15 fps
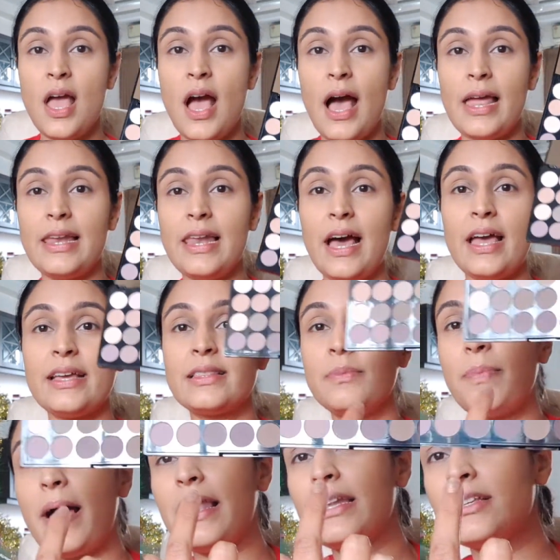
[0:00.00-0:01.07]
I like the
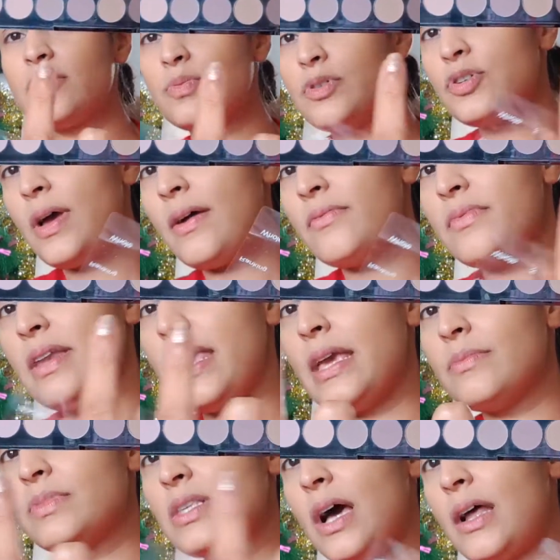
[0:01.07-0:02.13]
palettes which have names